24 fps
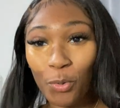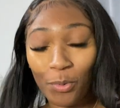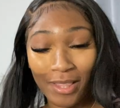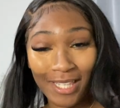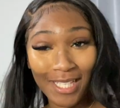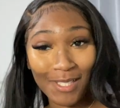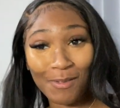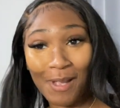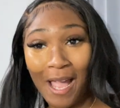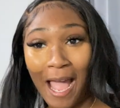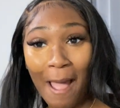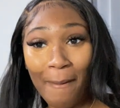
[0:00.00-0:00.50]
This
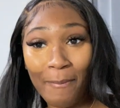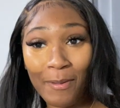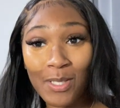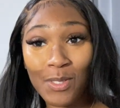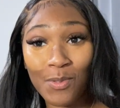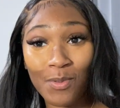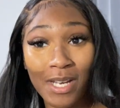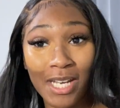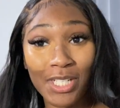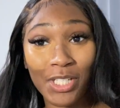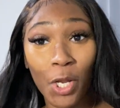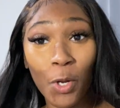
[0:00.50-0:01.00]
is what happens
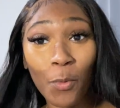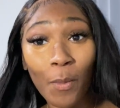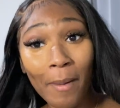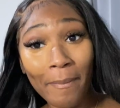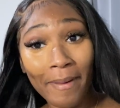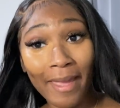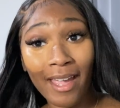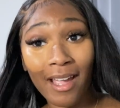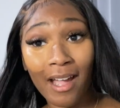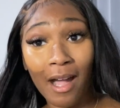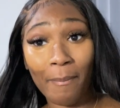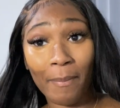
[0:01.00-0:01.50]
when I don't wear
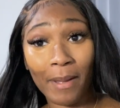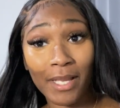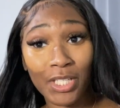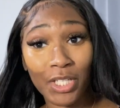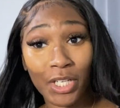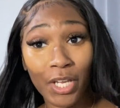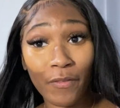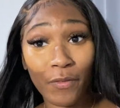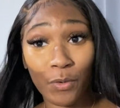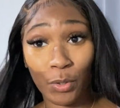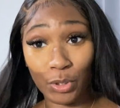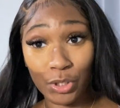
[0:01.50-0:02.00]
makeup. I don't
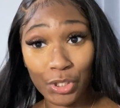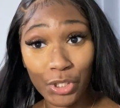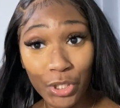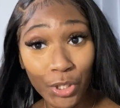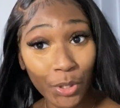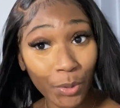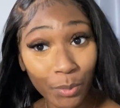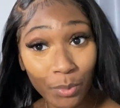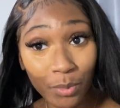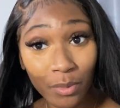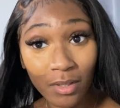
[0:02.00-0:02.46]
even know what to do.